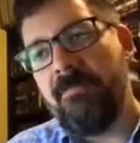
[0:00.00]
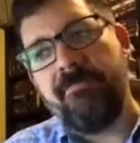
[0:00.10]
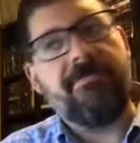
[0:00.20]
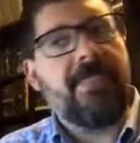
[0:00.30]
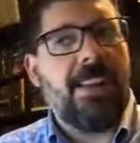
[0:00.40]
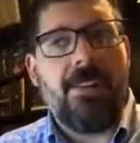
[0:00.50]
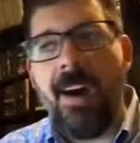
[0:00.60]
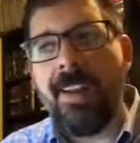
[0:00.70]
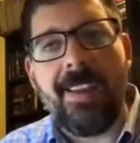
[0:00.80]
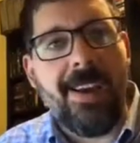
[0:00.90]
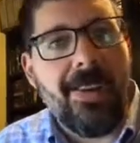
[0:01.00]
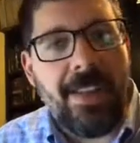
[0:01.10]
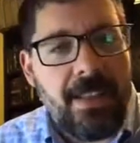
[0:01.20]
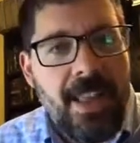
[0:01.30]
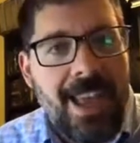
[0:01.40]
unencode
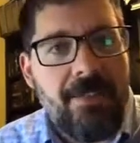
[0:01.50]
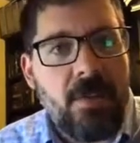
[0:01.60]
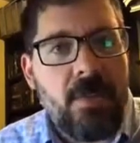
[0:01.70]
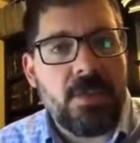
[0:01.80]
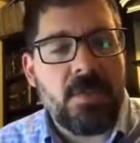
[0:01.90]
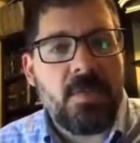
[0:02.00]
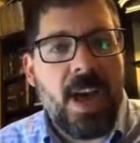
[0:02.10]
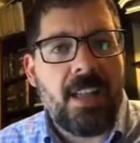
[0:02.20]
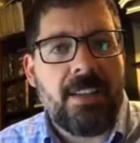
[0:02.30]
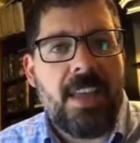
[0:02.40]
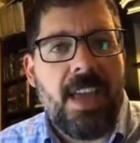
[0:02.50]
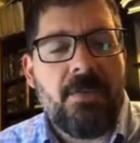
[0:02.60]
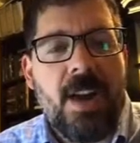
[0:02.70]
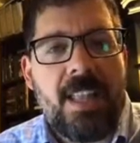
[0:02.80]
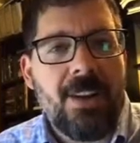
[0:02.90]
it, and they have the original file again,
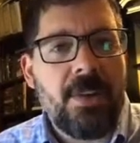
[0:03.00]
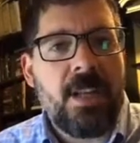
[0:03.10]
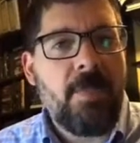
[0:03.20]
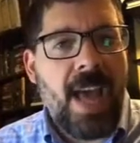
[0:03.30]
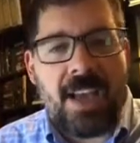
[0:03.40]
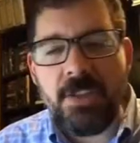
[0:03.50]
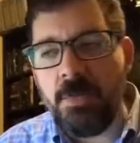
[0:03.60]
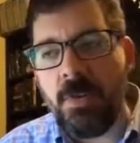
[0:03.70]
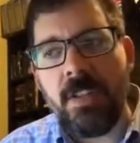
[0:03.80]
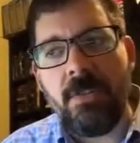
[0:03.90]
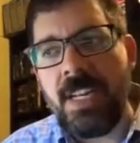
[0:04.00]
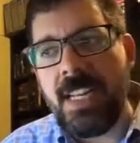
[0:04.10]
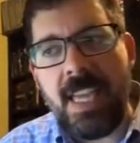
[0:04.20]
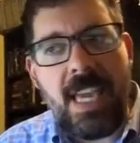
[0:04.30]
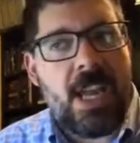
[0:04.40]
right? They don't need a password. They don't need a
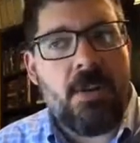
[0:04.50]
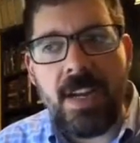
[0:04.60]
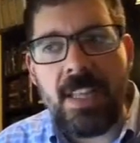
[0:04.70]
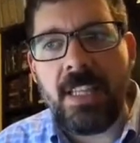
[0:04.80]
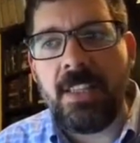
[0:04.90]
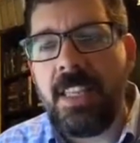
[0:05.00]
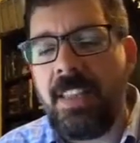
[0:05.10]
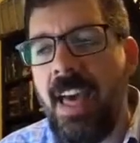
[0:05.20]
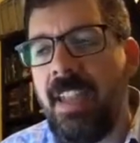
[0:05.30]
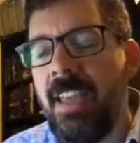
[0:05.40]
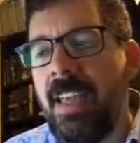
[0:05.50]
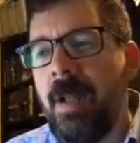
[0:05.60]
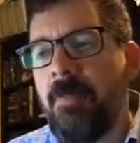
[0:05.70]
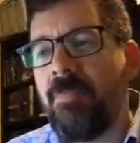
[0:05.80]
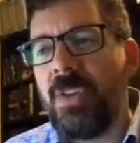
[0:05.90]
key or anything like that.
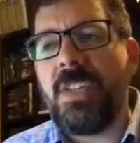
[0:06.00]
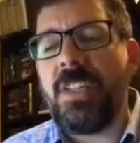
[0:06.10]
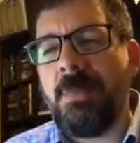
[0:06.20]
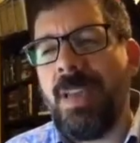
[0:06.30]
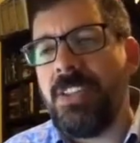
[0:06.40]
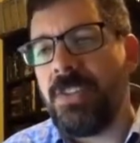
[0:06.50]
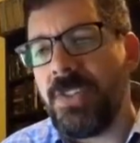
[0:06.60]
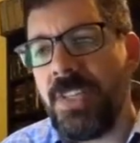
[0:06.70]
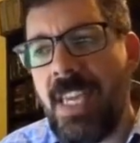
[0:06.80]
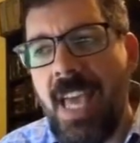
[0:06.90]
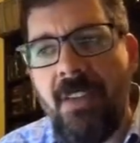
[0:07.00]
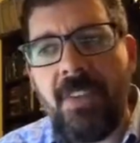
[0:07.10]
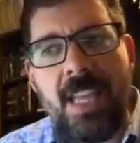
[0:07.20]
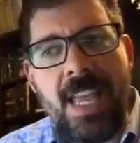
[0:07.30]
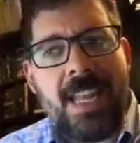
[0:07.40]
Most of these commands you'll see have
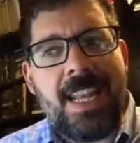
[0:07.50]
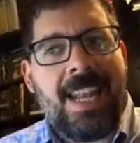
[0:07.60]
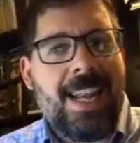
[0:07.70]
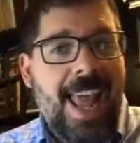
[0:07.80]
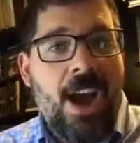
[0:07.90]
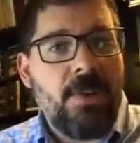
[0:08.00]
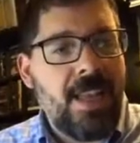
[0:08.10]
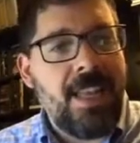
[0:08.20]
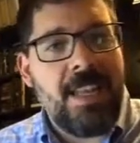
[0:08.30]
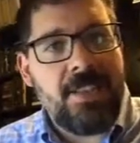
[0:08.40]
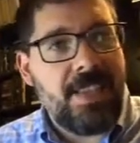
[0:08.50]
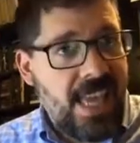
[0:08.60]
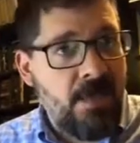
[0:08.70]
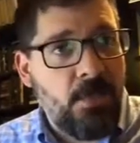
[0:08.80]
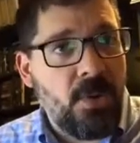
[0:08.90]
an in and an out. In is the
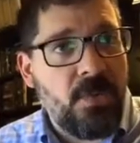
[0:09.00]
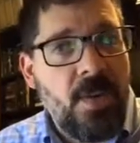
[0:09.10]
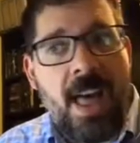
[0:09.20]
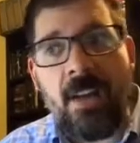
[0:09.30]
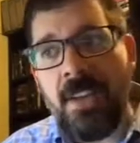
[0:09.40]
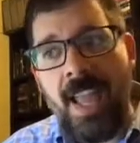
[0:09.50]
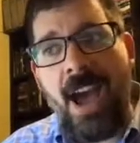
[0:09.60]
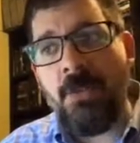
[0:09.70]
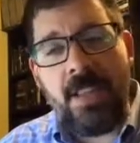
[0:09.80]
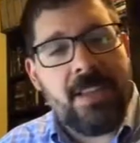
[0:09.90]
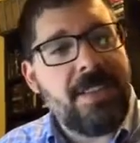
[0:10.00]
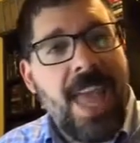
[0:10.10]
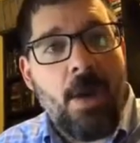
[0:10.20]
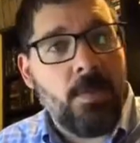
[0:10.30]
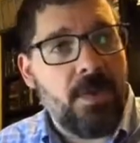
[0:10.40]
input file and out is the
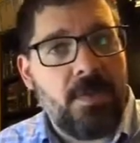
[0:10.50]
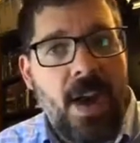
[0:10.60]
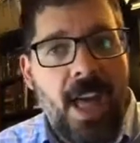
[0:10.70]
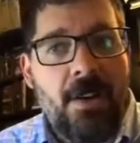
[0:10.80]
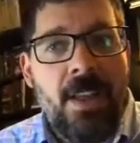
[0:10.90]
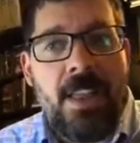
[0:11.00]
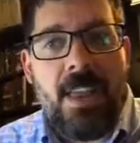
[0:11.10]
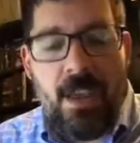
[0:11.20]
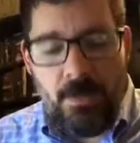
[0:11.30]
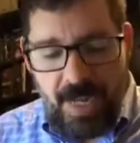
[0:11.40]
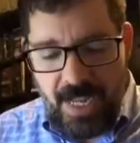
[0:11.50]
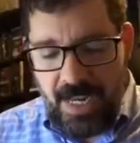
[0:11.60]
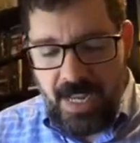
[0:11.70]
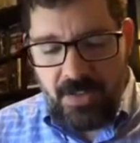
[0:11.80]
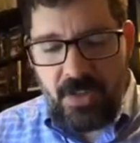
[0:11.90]
output file. And when I
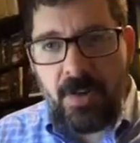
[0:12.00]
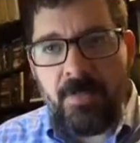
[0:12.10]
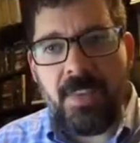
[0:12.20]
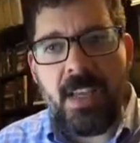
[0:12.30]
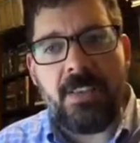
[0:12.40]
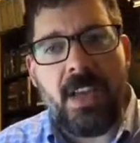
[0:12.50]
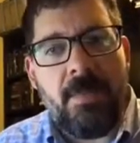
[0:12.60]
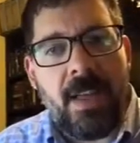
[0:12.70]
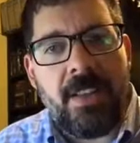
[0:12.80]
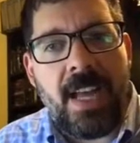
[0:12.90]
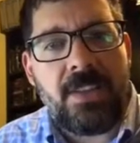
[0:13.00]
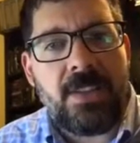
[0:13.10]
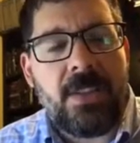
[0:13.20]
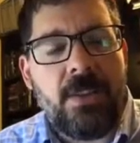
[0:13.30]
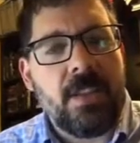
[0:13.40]
hit enter and type
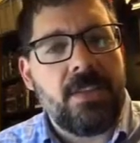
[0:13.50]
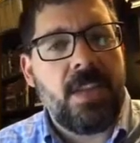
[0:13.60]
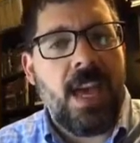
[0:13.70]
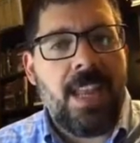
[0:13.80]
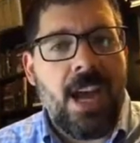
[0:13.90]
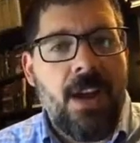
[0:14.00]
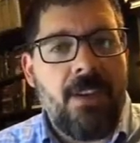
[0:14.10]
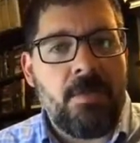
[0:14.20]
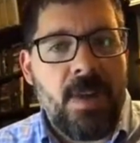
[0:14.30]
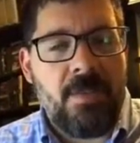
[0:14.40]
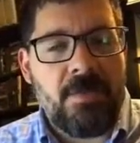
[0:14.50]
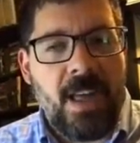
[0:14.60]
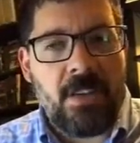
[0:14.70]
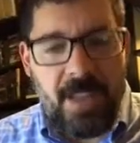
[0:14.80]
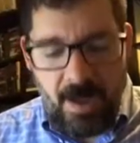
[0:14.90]
ls, you can see I now have a
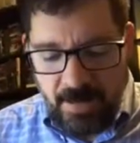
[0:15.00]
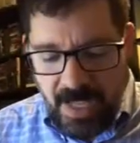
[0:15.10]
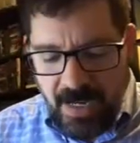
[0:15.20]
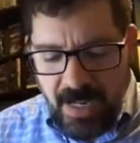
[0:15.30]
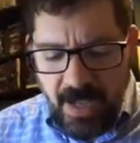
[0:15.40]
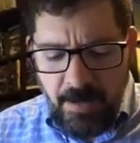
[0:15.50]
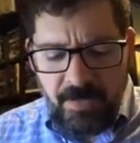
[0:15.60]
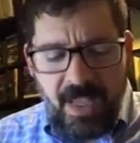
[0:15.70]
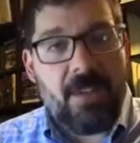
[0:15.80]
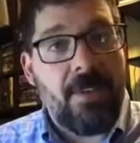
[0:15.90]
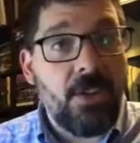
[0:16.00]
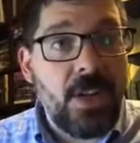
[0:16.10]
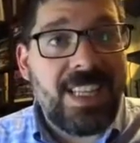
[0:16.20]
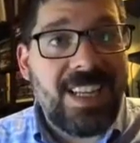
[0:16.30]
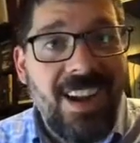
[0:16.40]
myfile.bin. And if I look
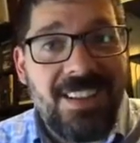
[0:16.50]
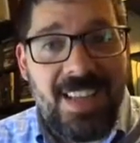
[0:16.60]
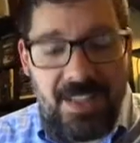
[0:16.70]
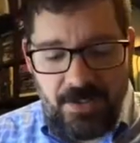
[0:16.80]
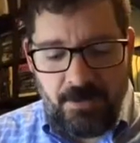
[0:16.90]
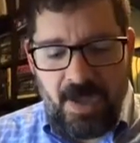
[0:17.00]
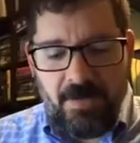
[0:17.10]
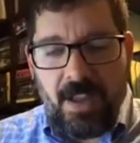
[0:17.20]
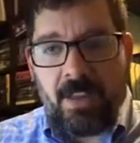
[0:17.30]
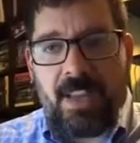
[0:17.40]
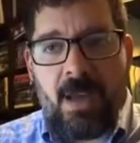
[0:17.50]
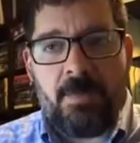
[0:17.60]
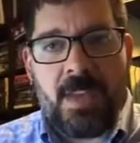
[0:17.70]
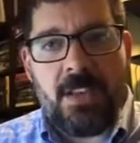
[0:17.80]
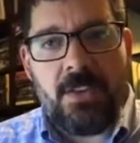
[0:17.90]
at the contents of
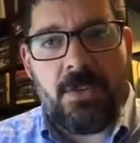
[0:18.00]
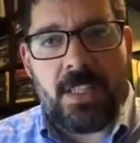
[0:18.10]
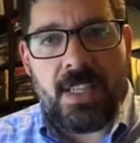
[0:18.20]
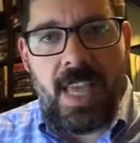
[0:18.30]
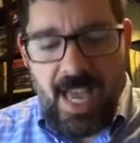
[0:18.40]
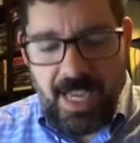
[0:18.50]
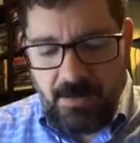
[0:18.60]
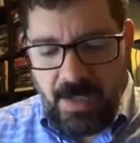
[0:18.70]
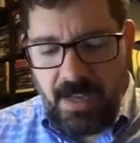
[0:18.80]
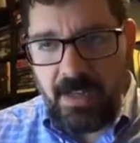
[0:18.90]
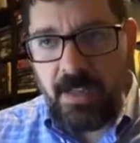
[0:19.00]
myfile.bin using the cat command,